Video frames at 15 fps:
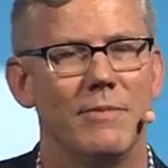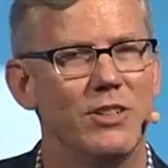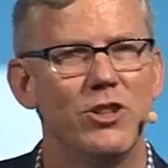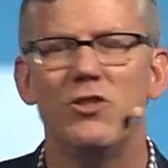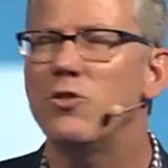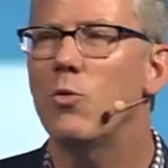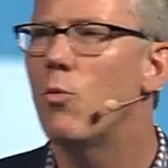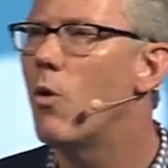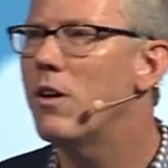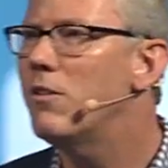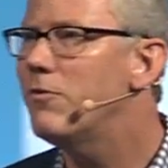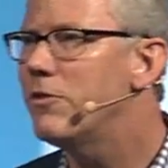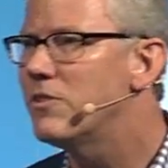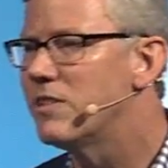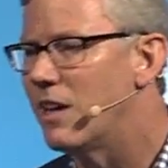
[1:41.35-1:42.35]
Just a
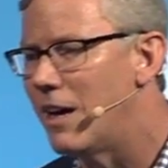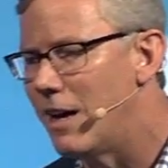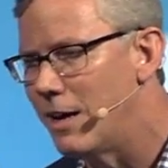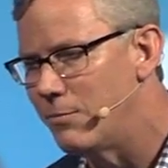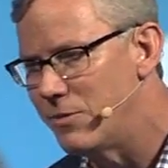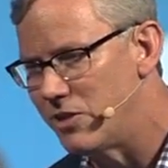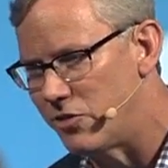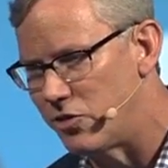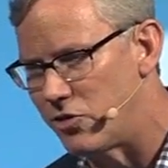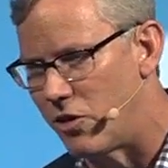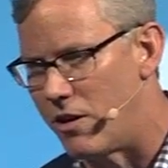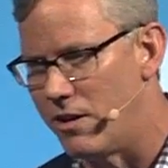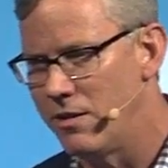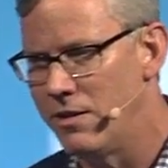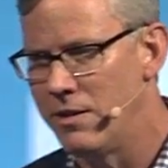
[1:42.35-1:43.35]
wonderful time to
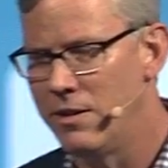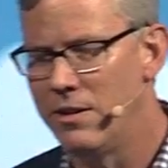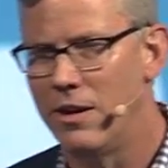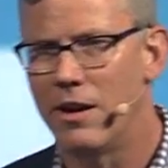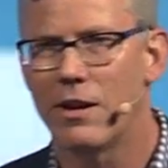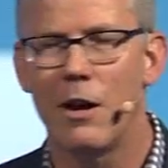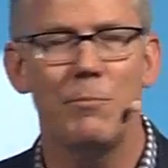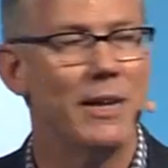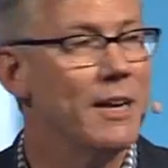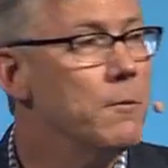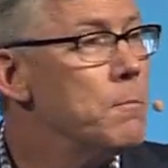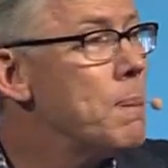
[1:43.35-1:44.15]
start a company.